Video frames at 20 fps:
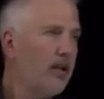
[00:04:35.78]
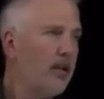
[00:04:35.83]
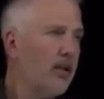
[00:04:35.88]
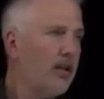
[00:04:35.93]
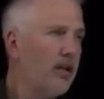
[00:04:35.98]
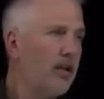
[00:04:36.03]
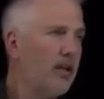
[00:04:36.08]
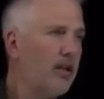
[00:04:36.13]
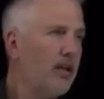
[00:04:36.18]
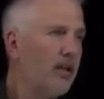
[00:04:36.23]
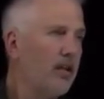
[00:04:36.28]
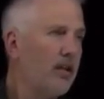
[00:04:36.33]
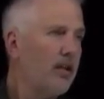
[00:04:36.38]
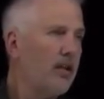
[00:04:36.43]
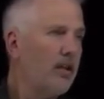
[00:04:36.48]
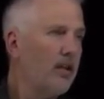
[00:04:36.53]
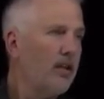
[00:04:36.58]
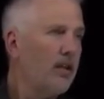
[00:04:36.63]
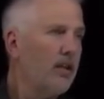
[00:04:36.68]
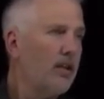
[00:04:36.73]

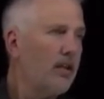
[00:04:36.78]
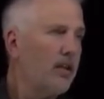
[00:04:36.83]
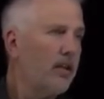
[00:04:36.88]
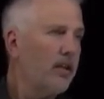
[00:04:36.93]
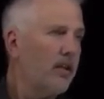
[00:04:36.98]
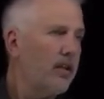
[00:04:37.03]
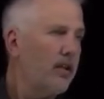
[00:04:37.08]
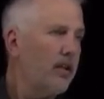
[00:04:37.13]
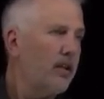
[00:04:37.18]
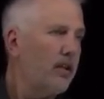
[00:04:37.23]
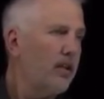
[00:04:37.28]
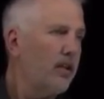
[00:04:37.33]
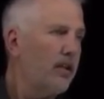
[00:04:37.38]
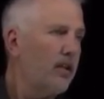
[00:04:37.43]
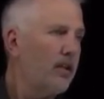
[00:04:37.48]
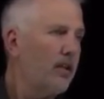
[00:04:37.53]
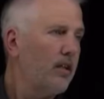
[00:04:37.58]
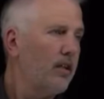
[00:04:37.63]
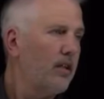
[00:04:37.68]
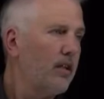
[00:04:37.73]

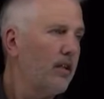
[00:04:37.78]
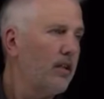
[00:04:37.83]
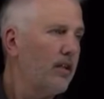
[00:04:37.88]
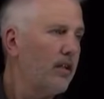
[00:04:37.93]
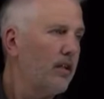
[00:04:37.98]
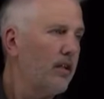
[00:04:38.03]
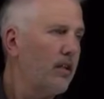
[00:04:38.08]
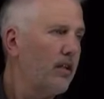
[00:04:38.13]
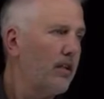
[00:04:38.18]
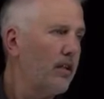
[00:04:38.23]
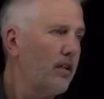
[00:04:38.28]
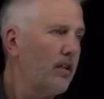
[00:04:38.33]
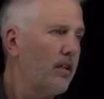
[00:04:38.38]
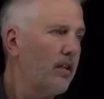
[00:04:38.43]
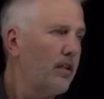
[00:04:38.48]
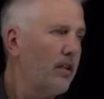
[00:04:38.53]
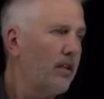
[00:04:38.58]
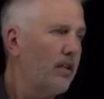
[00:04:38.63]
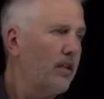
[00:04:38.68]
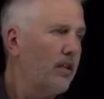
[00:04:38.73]

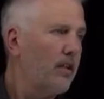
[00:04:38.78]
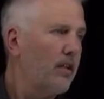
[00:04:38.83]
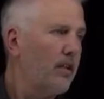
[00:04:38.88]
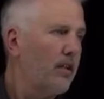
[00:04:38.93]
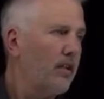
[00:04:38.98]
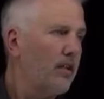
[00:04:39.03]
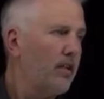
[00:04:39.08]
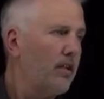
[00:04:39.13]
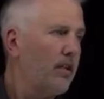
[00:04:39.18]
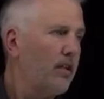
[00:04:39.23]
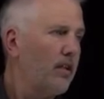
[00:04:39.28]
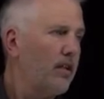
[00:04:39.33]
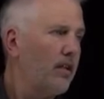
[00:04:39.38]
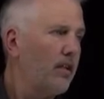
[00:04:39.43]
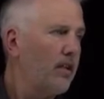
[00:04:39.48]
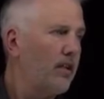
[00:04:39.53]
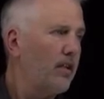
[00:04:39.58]
Nobody speaks.